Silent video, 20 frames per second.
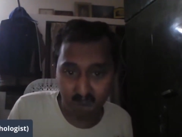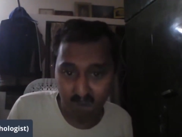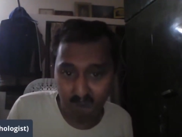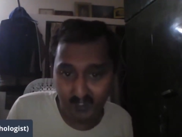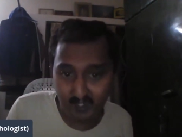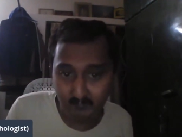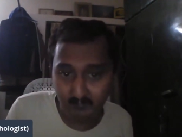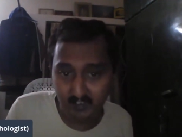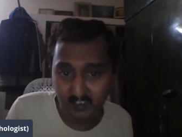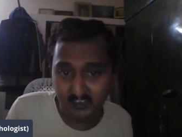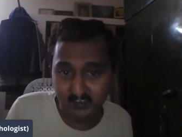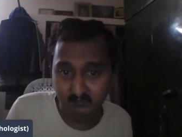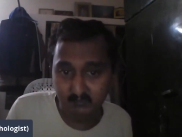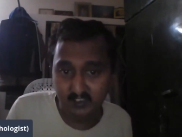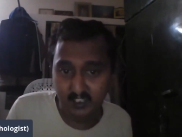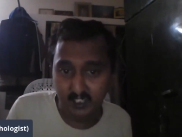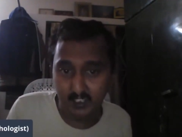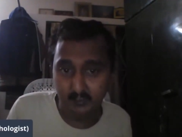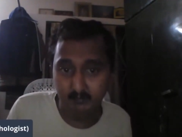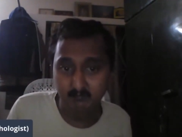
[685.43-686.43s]
family
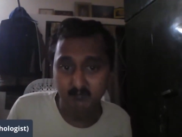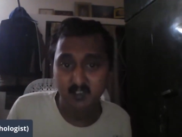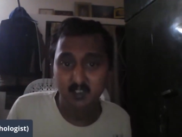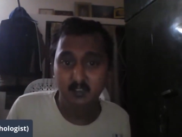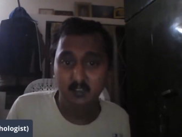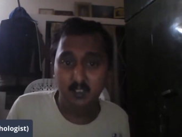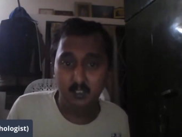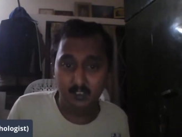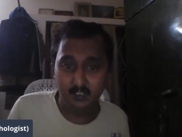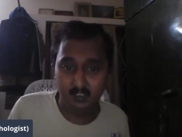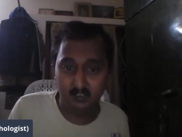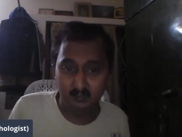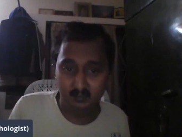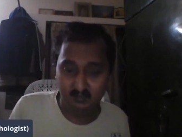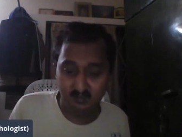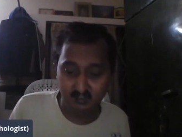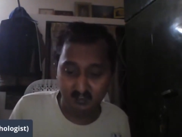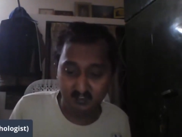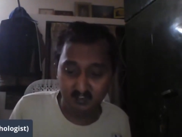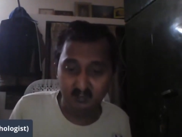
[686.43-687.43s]
time, the
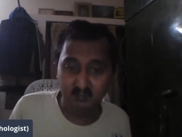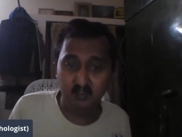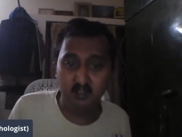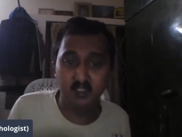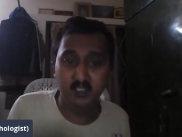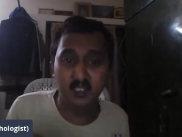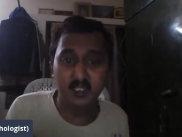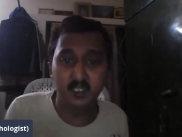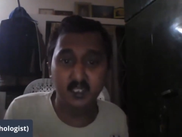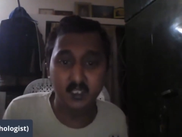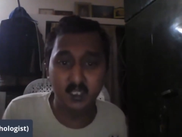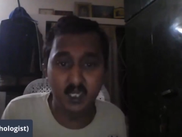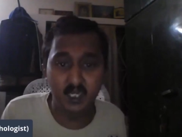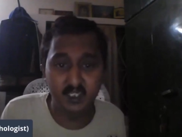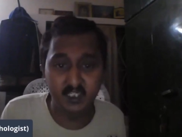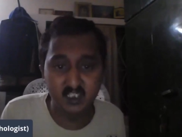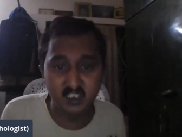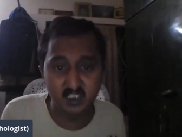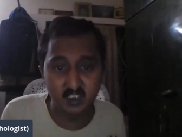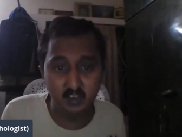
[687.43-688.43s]
children are getting
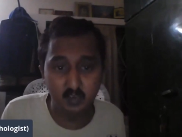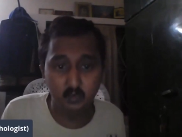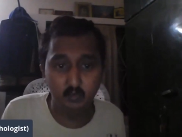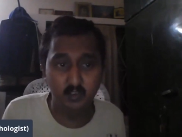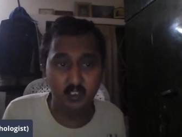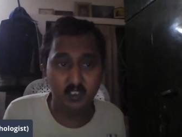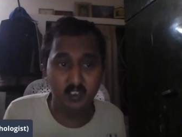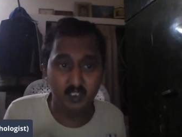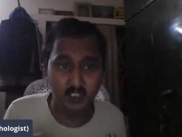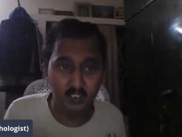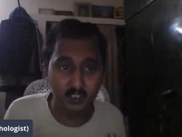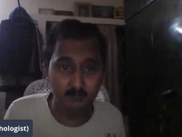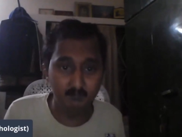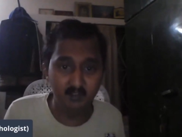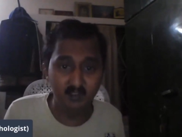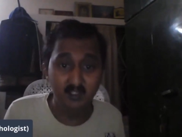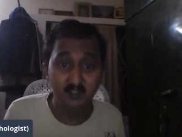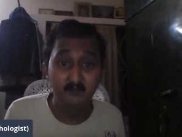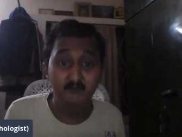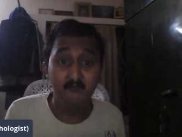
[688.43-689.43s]
addiction to the
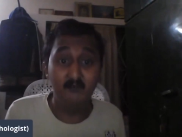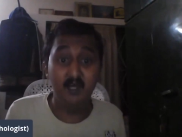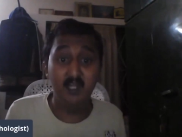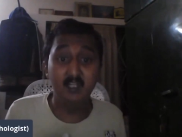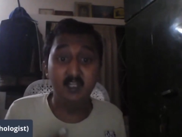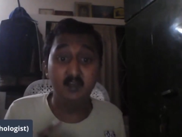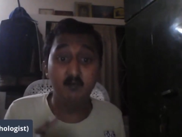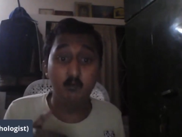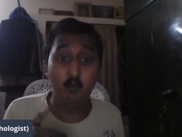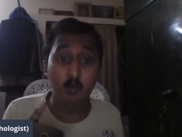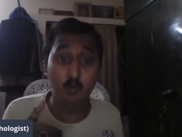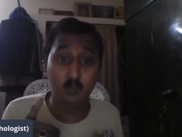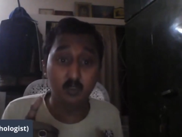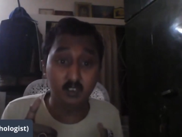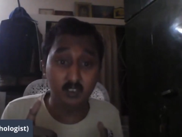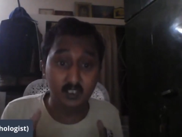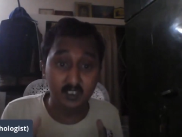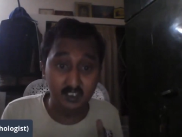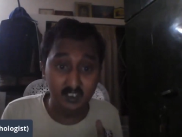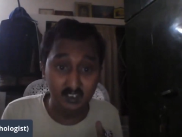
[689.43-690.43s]
games where they want
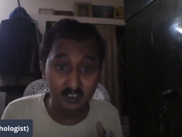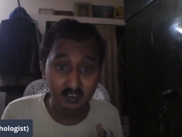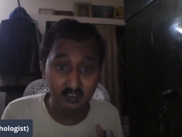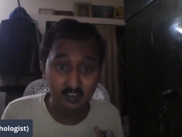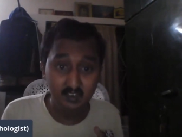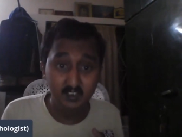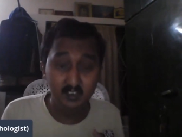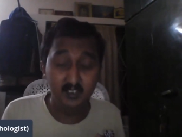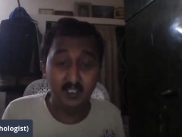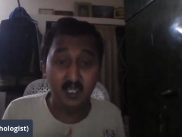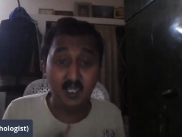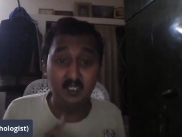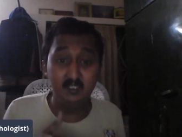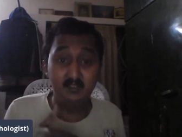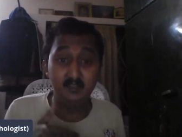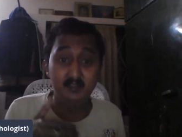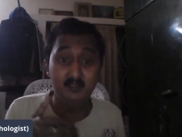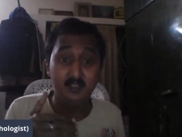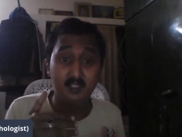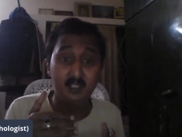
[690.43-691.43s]
to kill.
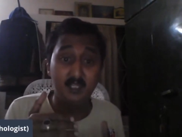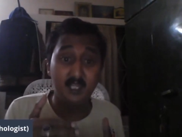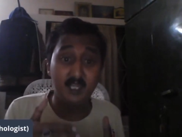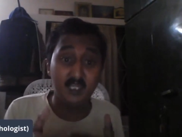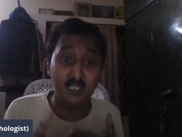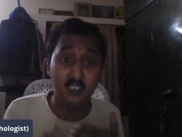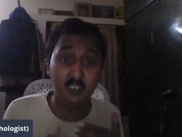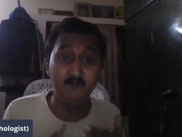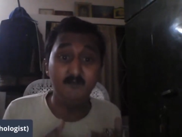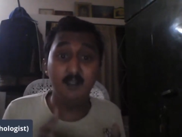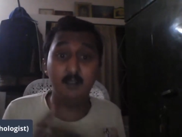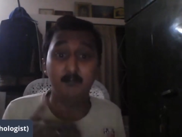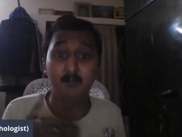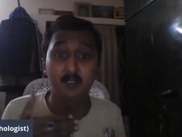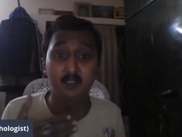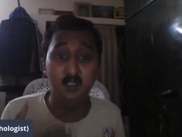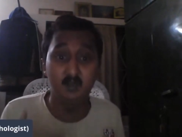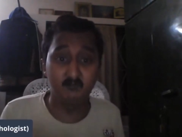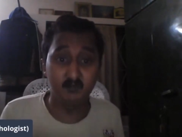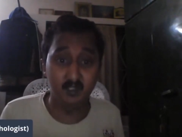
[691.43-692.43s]
That is the negative
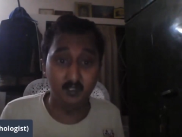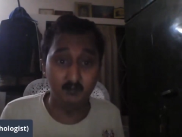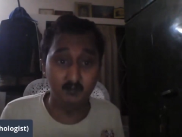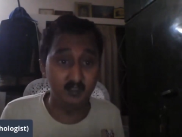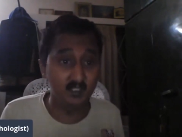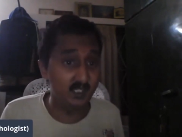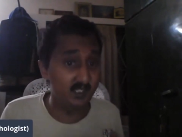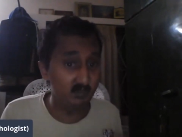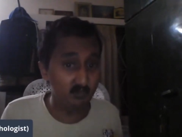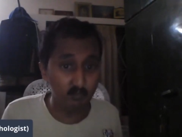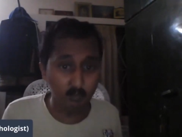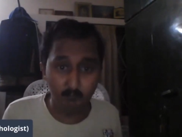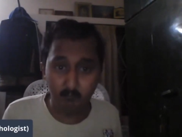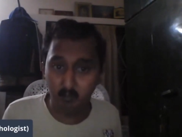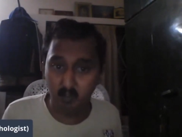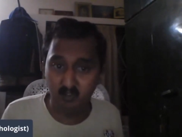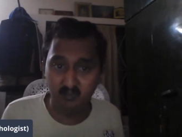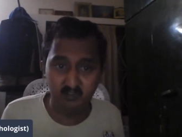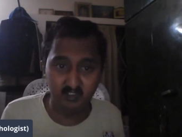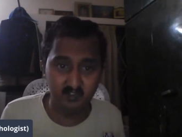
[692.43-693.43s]
aspect of games. There is no
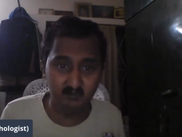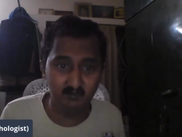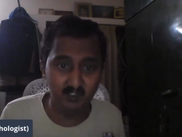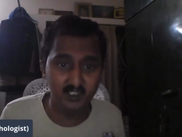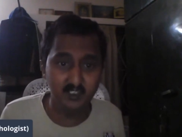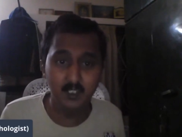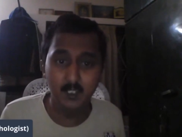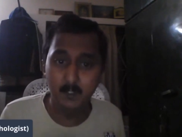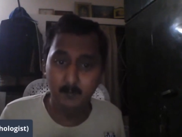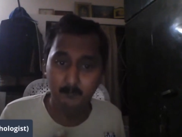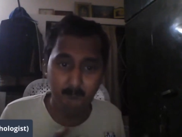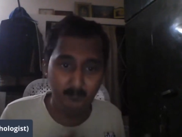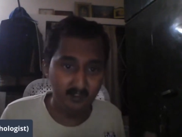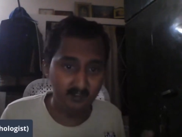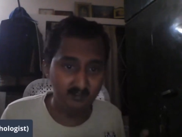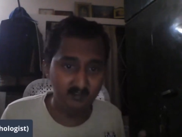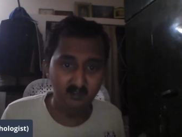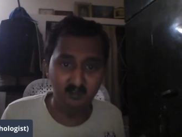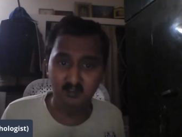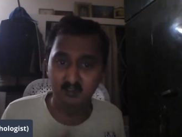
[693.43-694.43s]
positive like
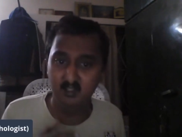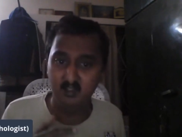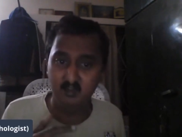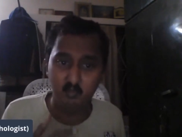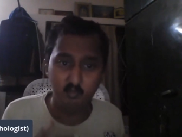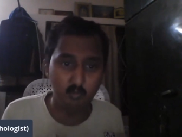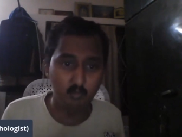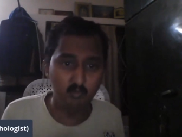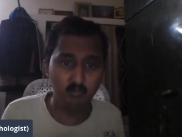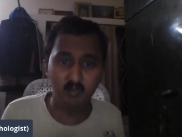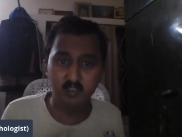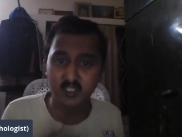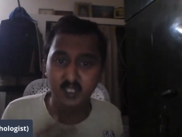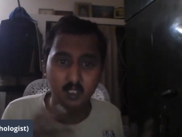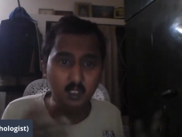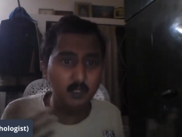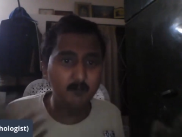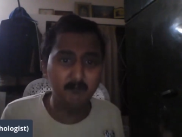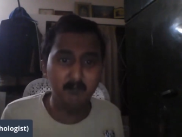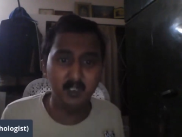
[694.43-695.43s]
puzzles or Sudoku. They are
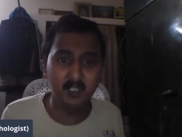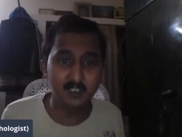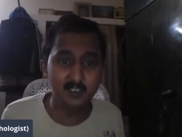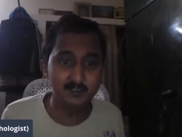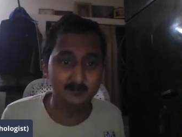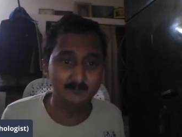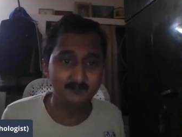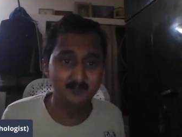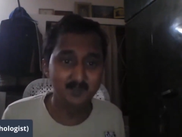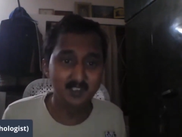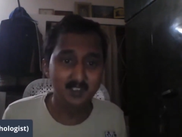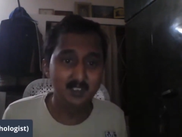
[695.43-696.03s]
not playing.